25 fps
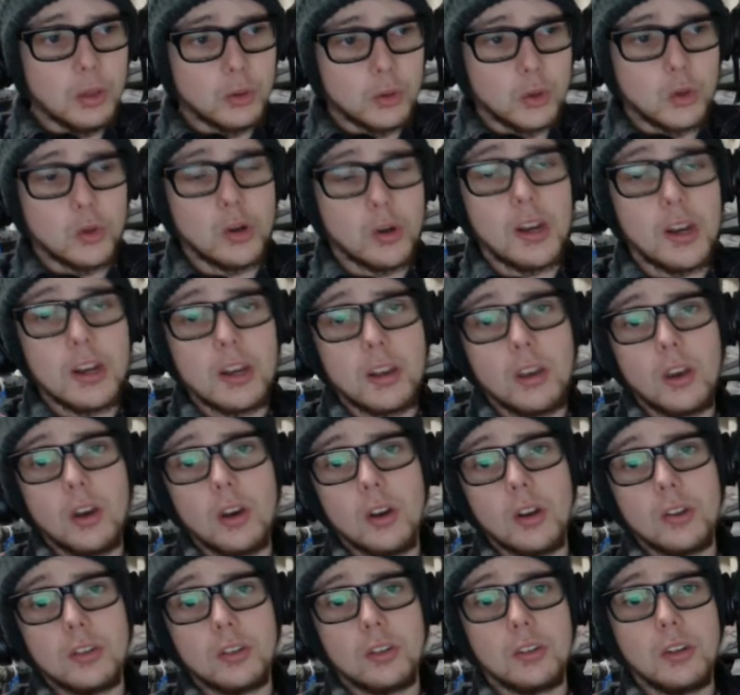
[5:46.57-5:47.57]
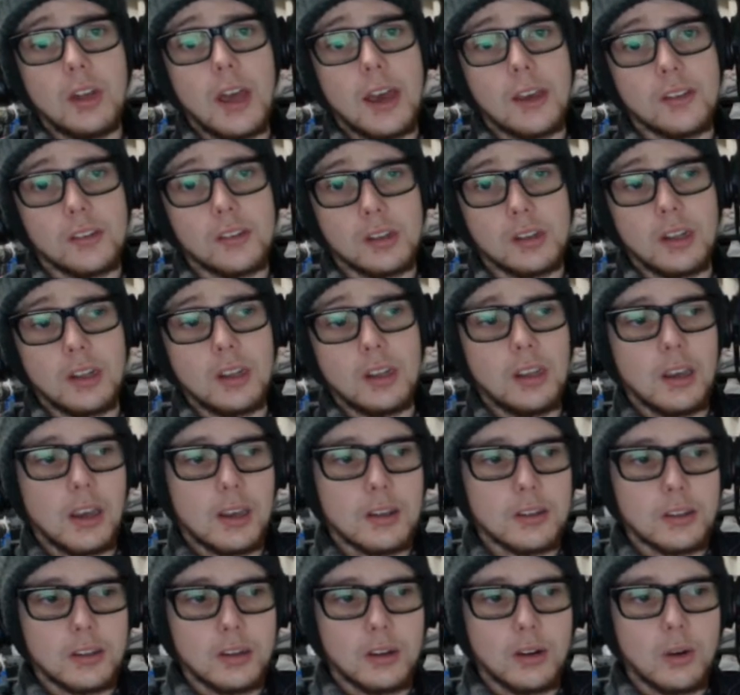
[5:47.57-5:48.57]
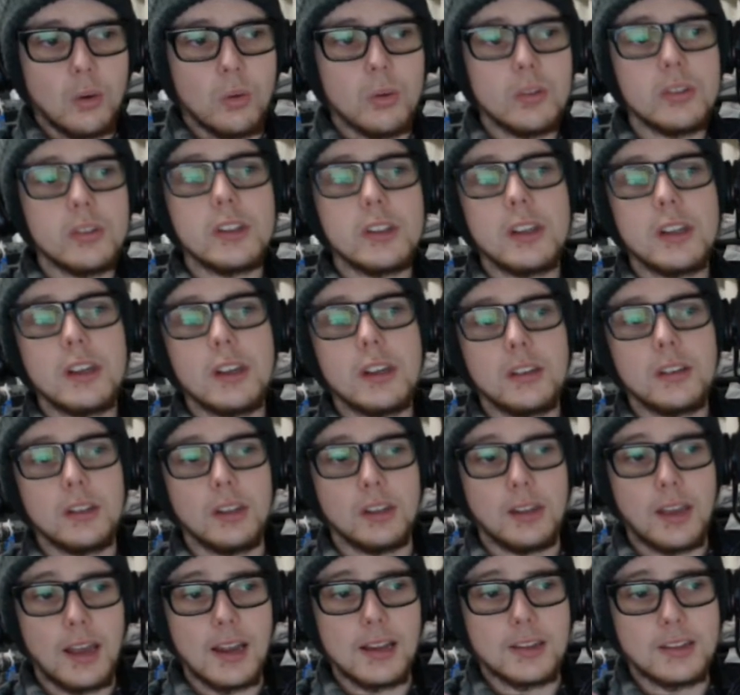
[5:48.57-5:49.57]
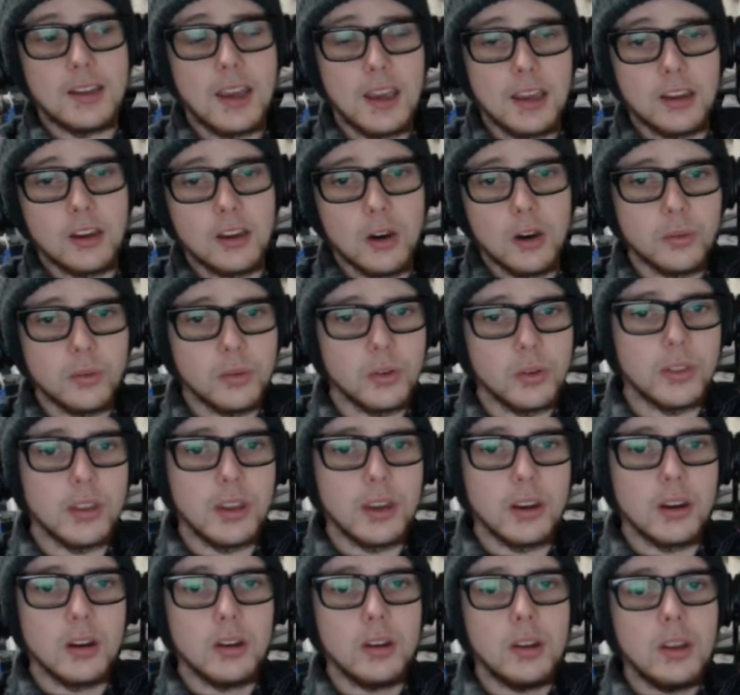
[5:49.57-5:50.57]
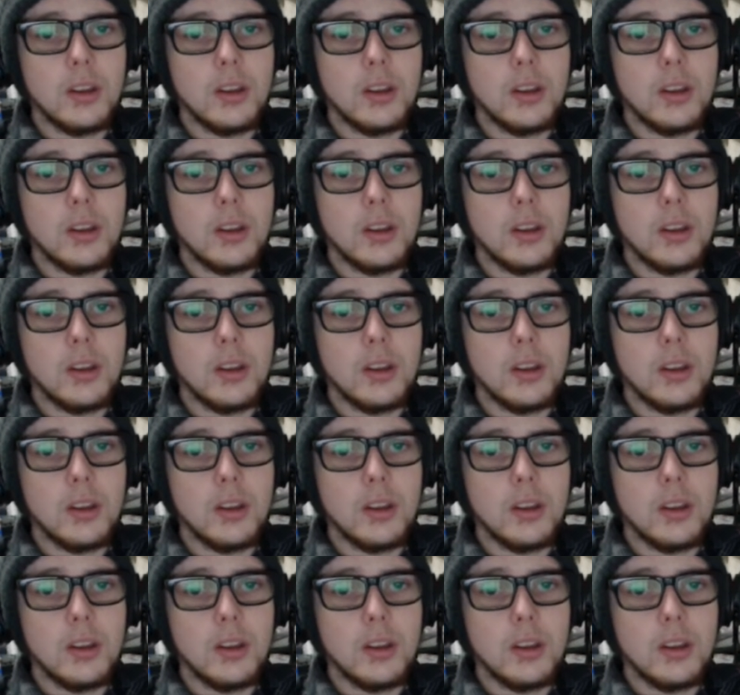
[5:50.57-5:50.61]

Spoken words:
training her as an Inquisitor to kind of take over their